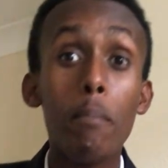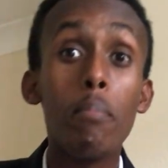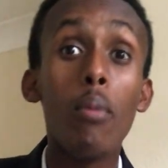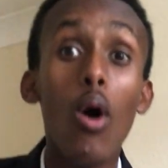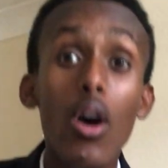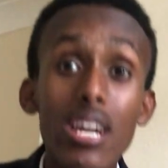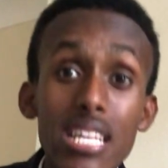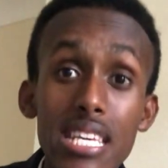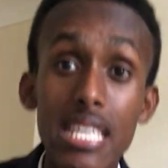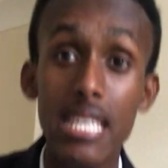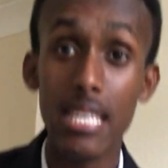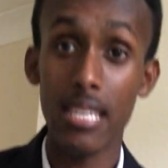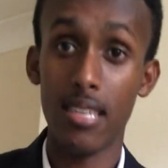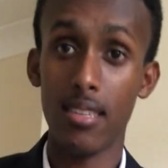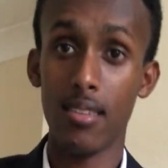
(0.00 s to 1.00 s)
body.
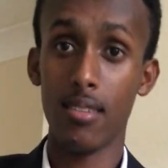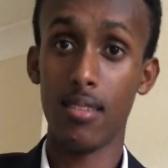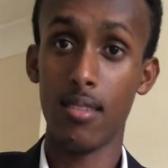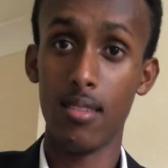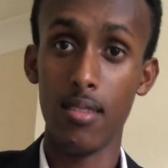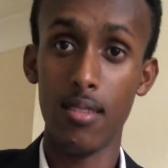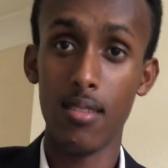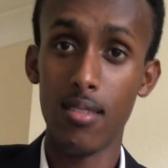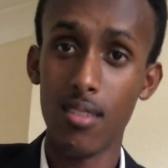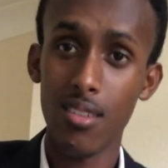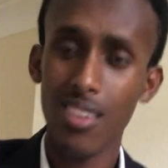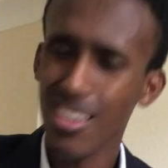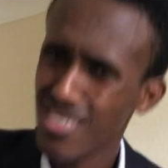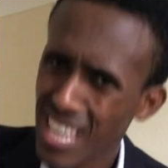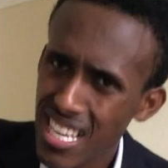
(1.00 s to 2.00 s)

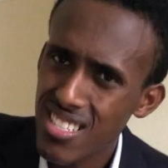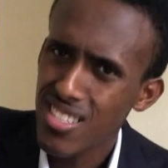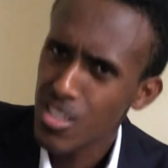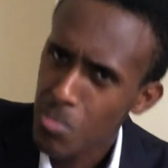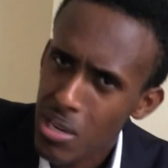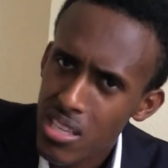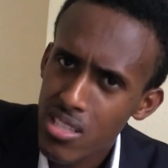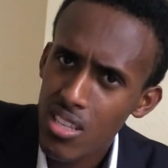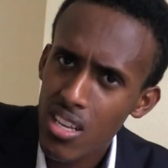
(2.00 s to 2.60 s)
Guys, is this making